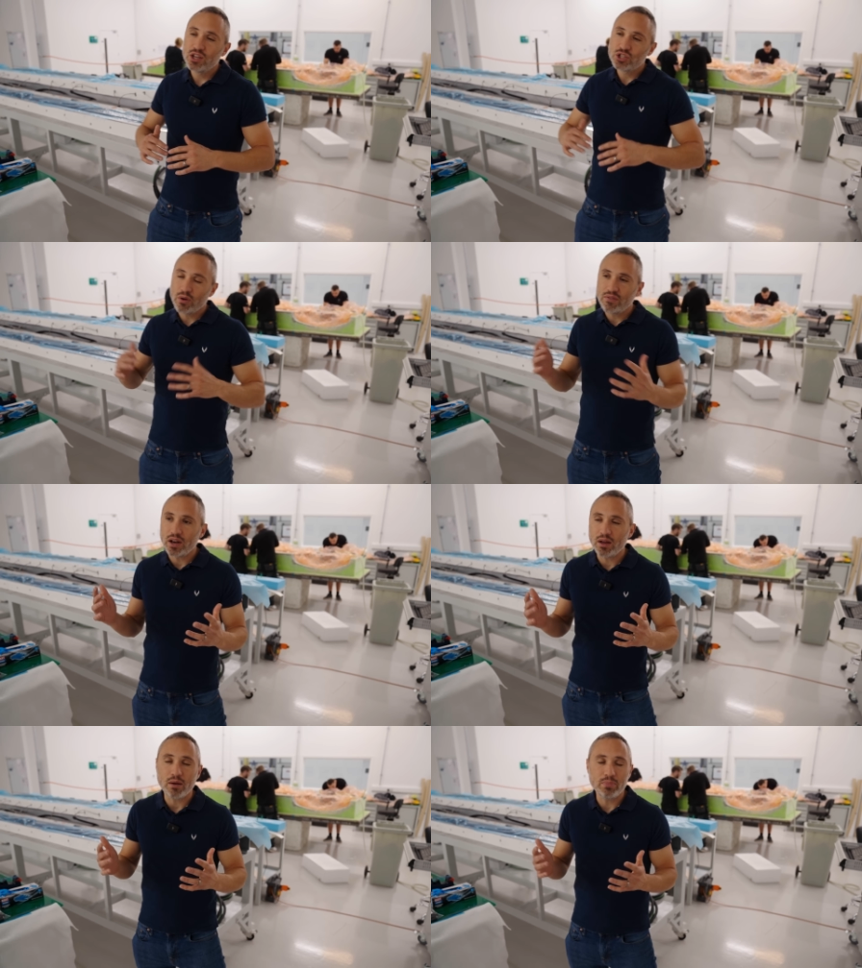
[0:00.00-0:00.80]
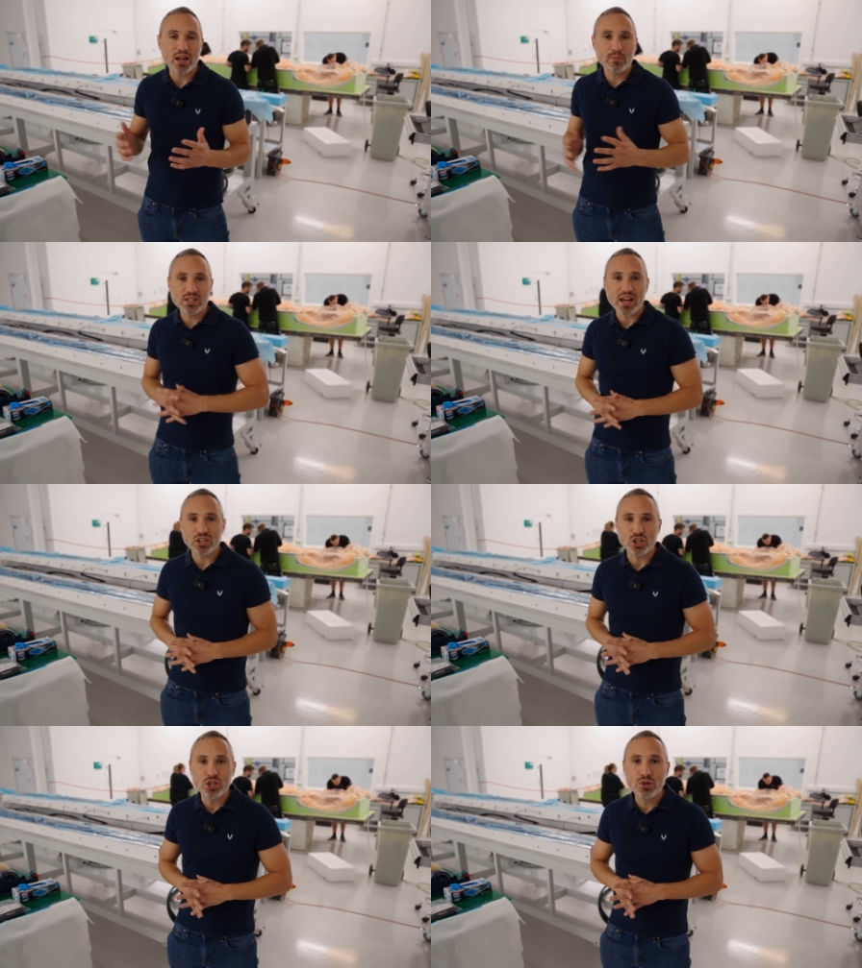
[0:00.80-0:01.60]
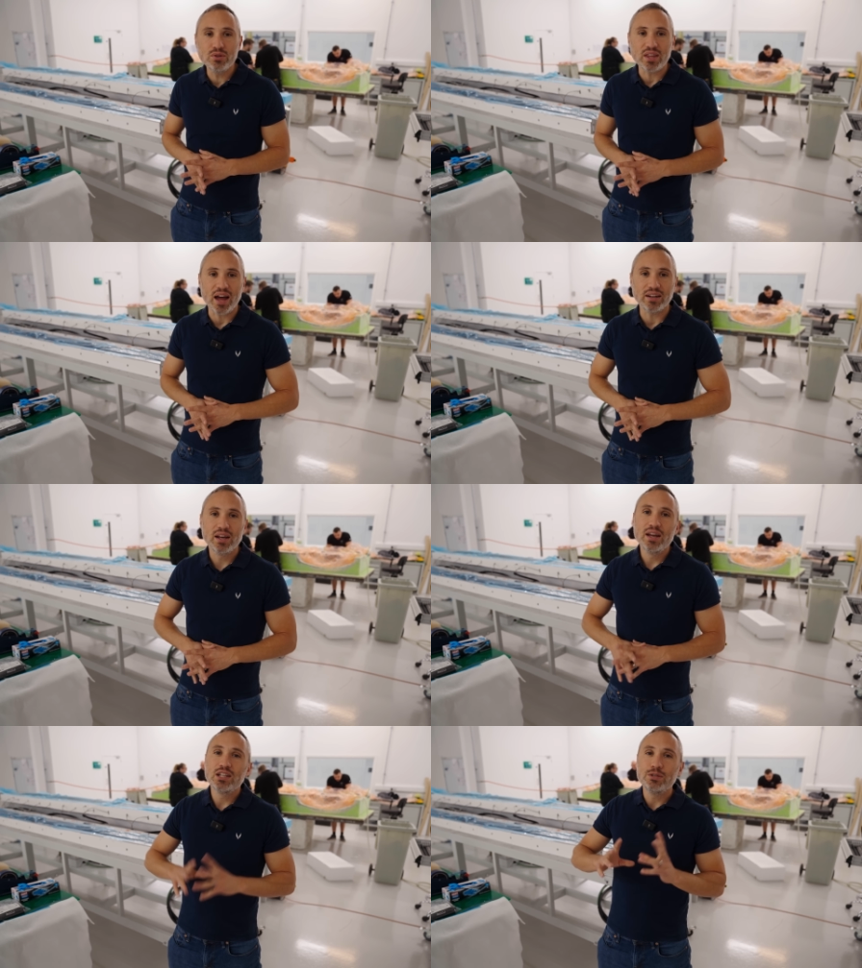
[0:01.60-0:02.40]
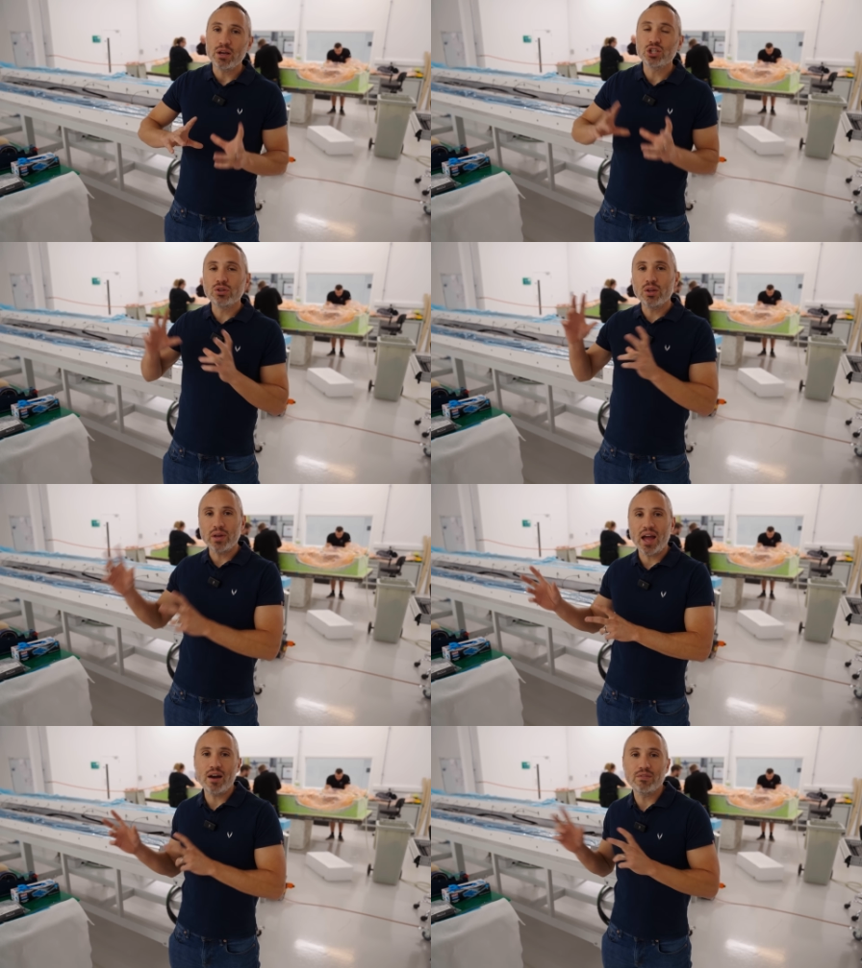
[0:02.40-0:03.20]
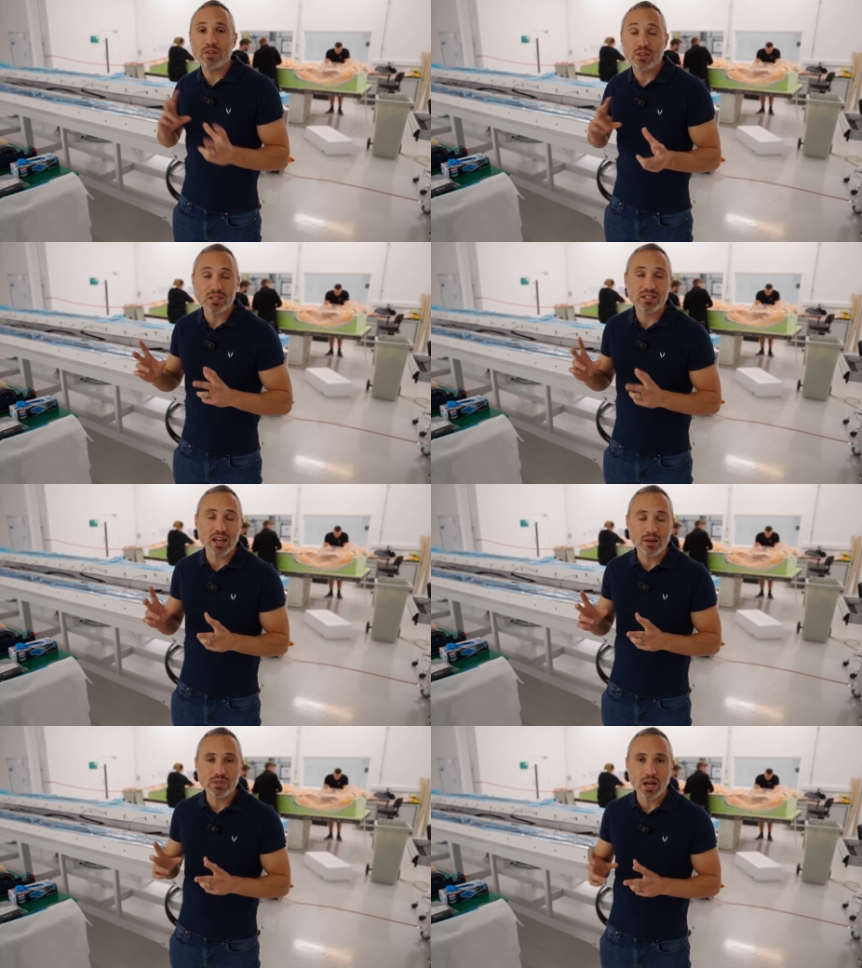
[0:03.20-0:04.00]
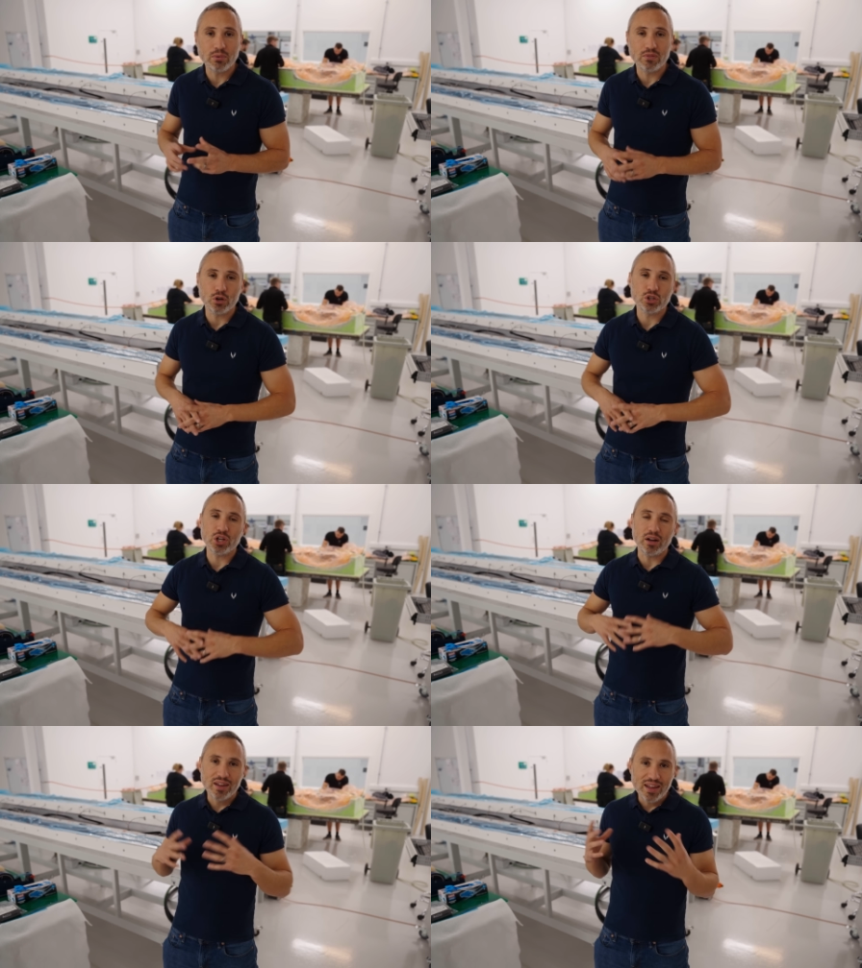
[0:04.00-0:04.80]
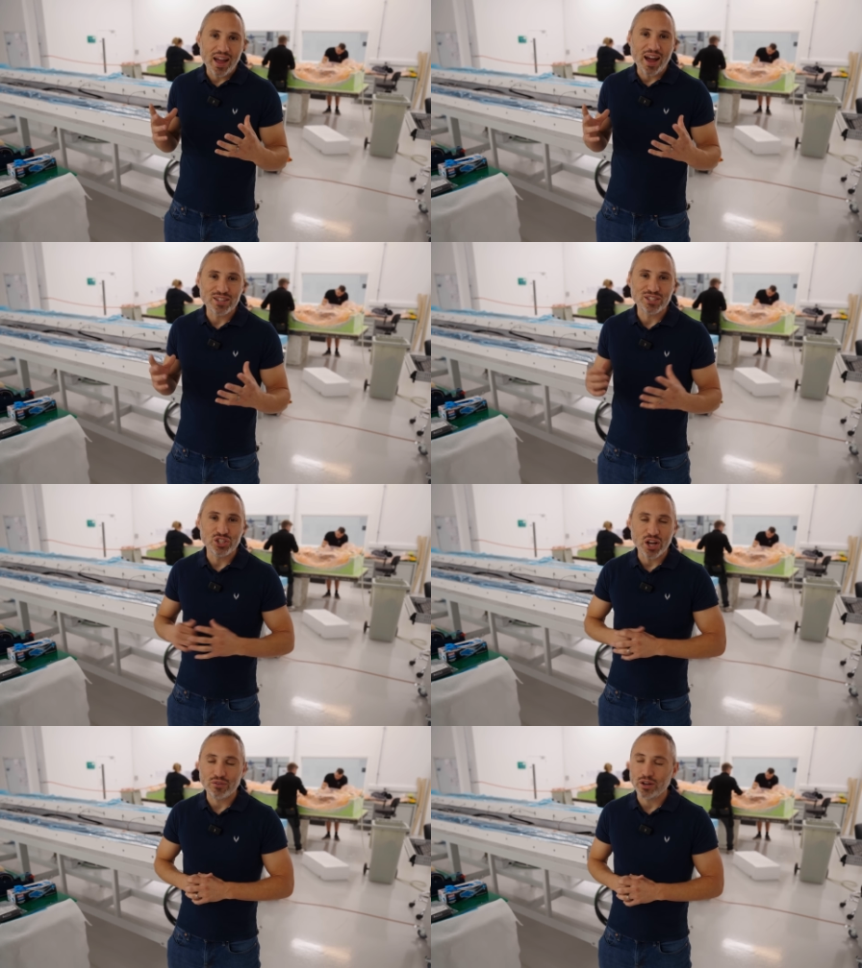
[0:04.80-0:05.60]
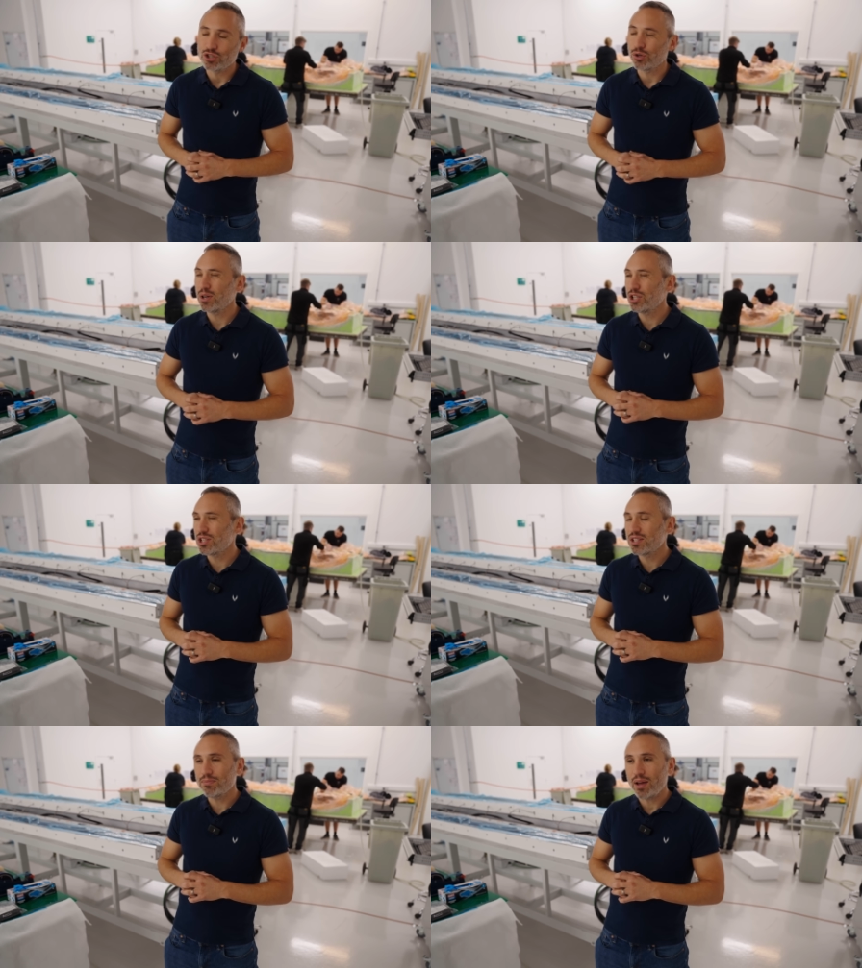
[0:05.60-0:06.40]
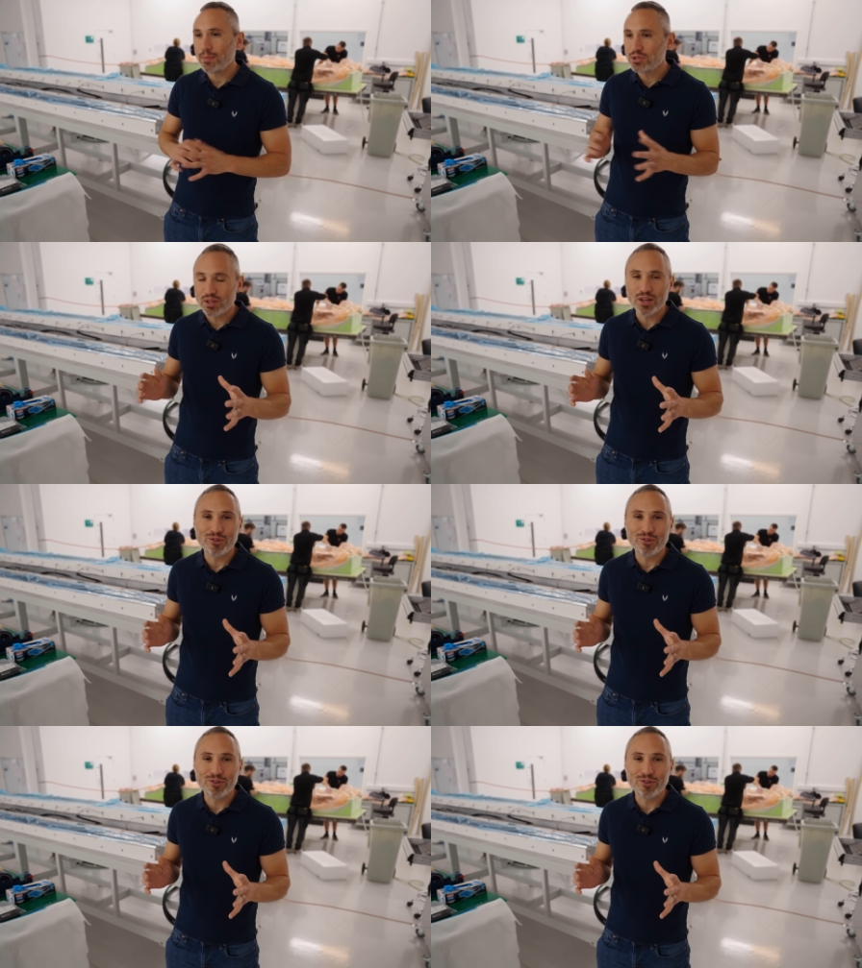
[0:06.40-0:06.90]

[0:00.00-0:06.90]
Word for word: So we've been, uh, been able to actually tune that to make sure that we have the same type of inertia as the Jet Ranger, which is absolutely